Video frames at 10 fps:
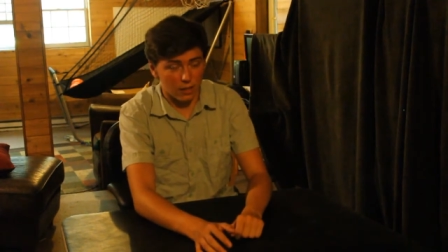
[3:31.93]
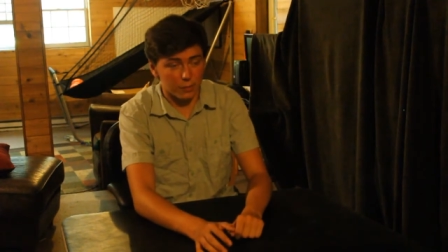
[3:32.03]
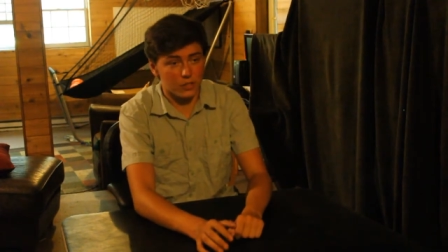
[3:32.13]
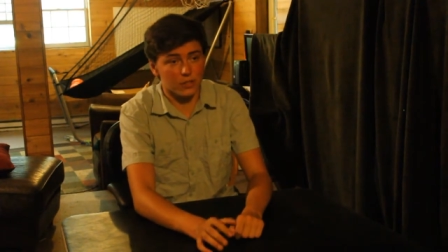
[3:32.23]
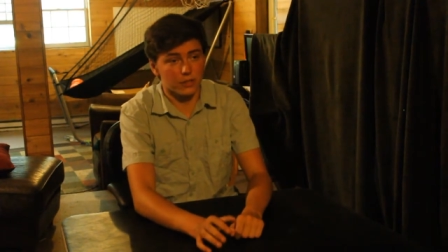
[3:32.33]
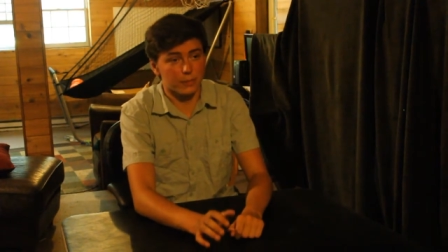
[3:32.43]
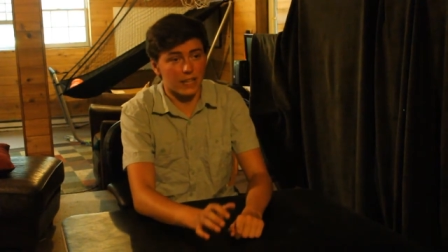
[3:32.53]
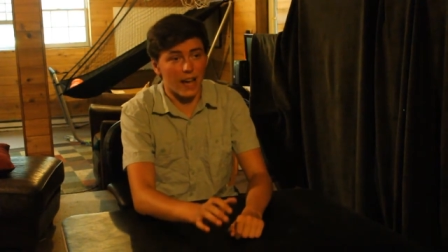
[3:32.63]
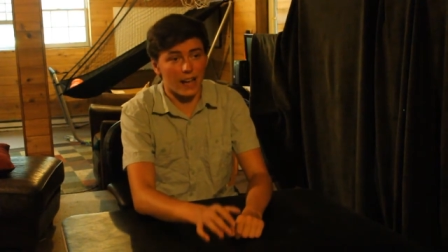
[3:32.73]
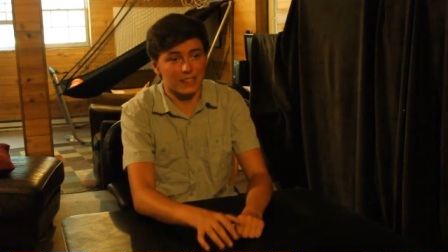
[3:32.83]
I'll be sure to
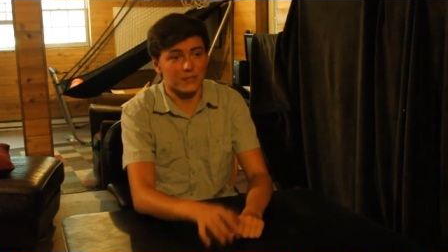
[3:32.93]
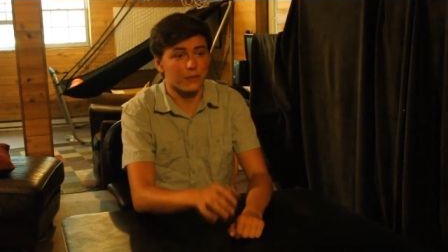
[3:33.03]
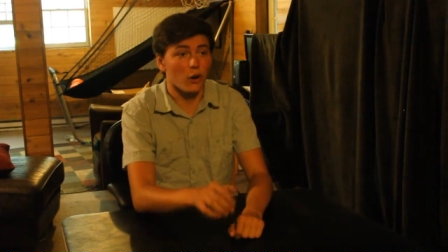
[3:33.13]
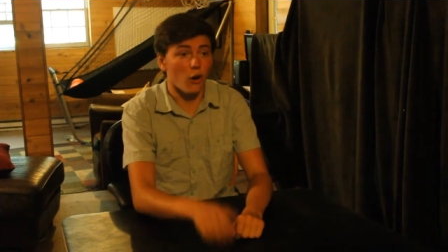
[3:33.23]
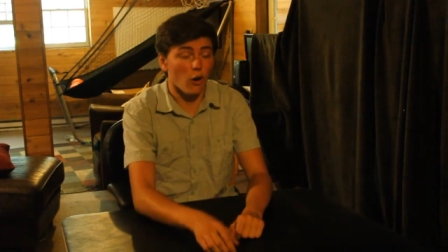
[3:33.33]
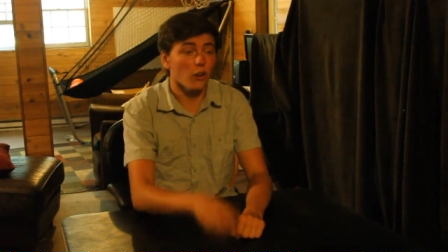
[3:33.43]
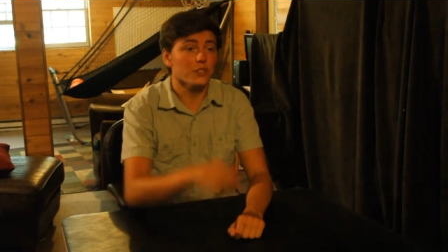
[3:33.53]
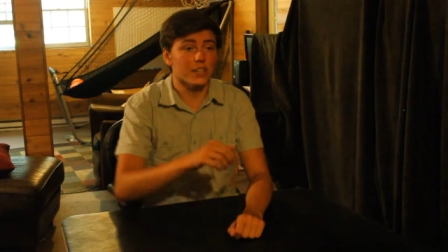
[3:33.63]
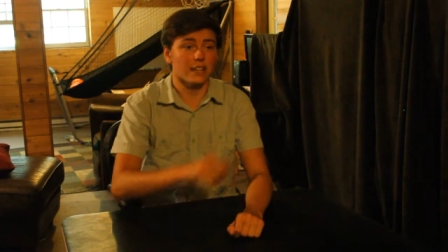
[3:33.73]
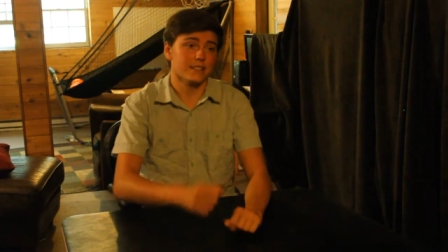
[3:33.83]
be active
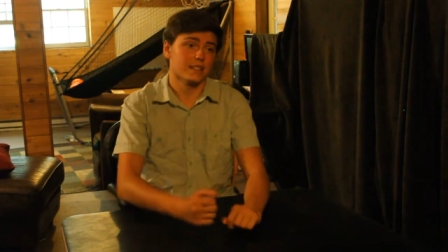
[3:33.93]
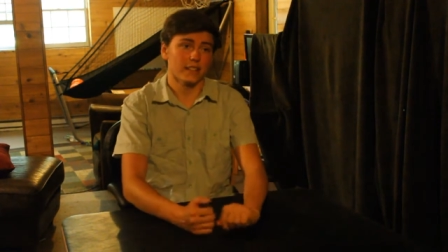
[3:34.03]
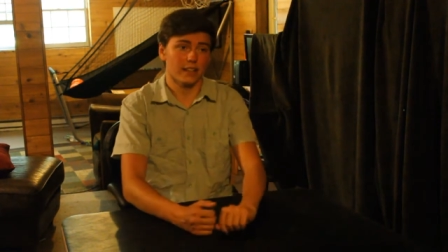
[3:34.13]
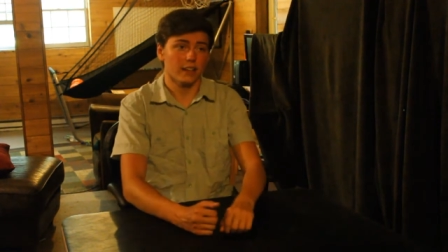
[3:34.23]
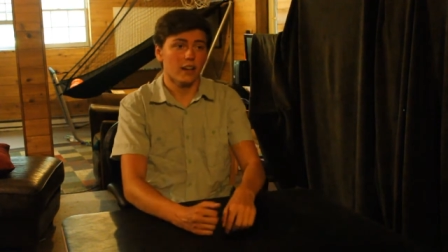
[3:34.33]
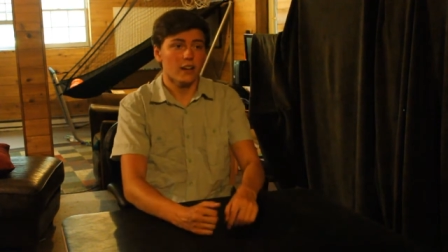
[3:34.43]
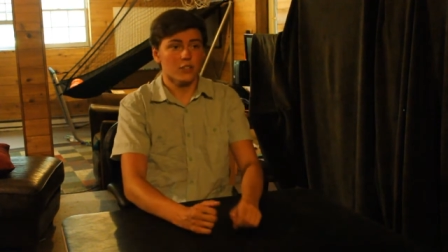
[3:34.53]
all day today